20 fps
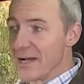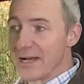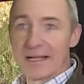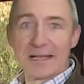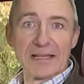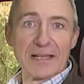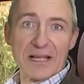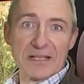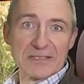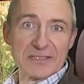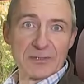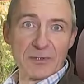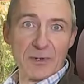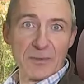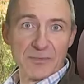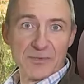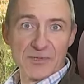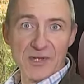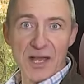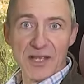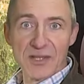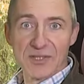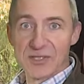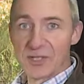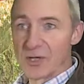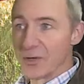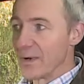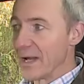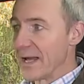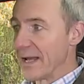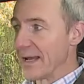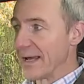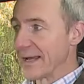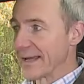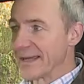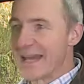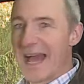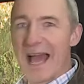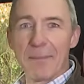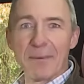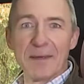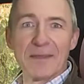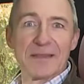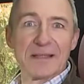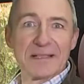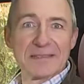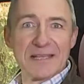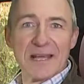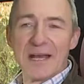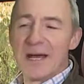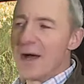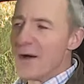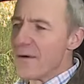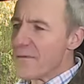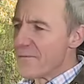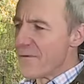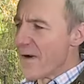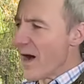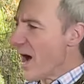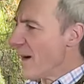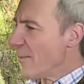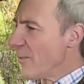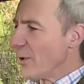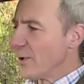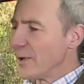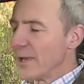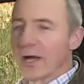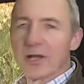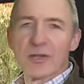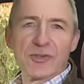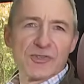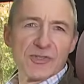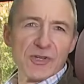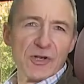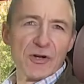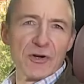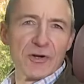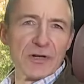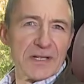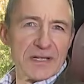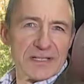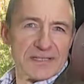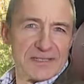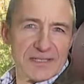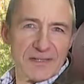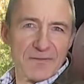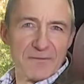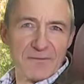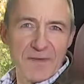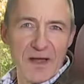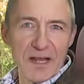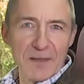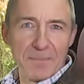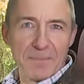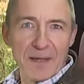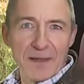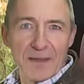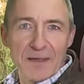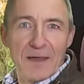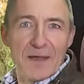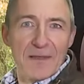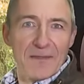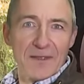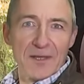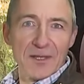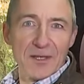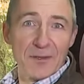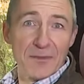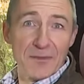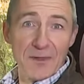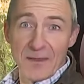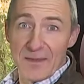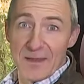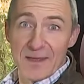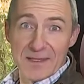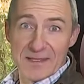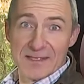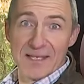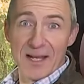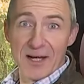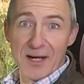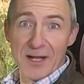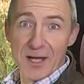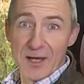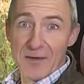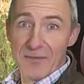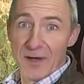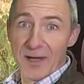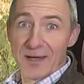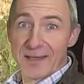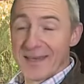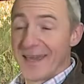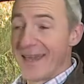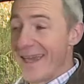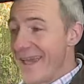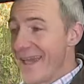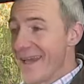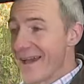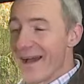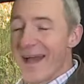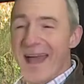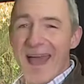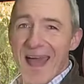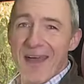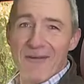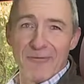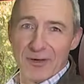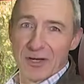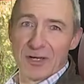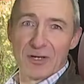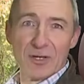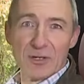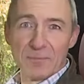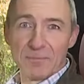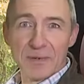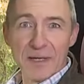little else to object to in a cabin that's far more luxurious and enveloping than you'd think the interior of a Kia ever could